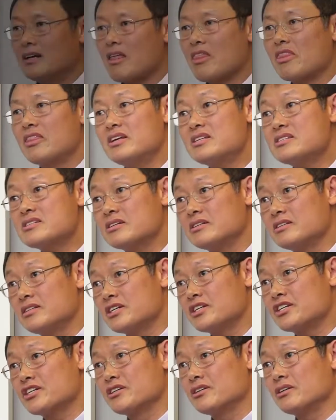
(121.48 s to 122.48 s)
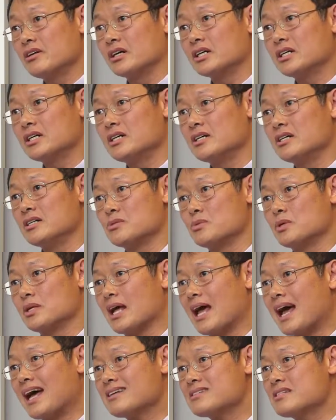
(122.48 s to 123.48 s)
This condition occurs when
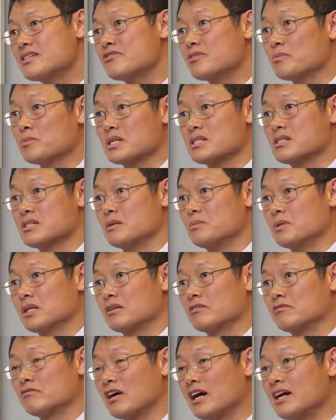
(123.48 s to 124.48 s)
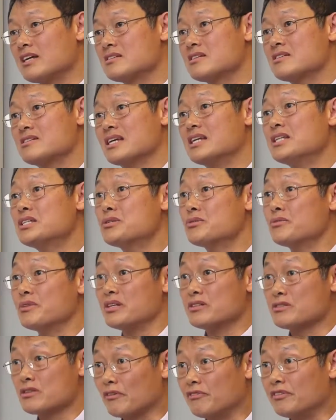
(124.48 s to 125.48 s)
acid from the stomach rises into the
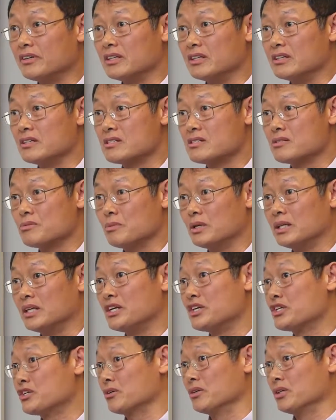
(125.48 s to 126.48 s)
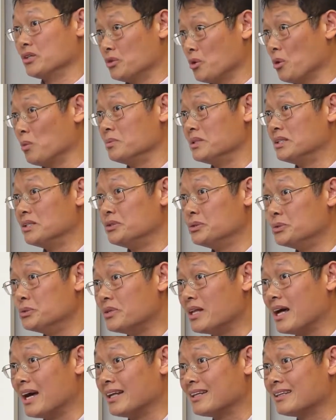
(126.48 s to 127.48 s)
esophagus when it shouldn't normally do
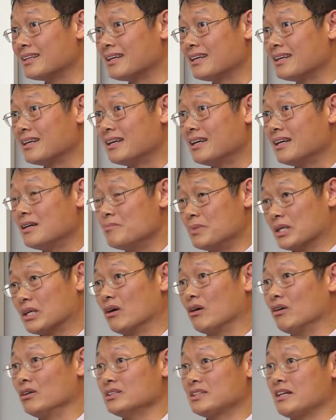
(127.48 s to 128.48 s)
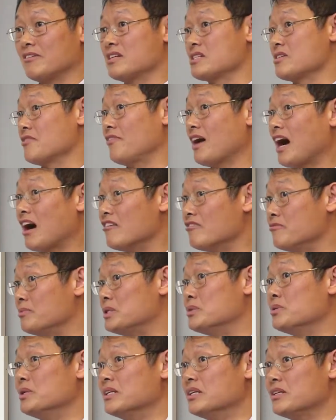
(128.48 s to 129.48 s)
that, because there is a valve
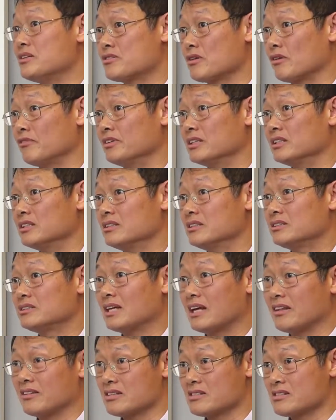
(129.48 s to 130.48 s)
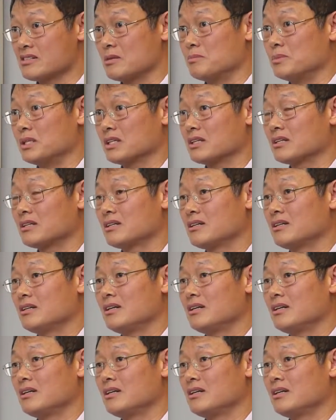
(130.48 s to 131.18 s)
between the esophagus and the stomach.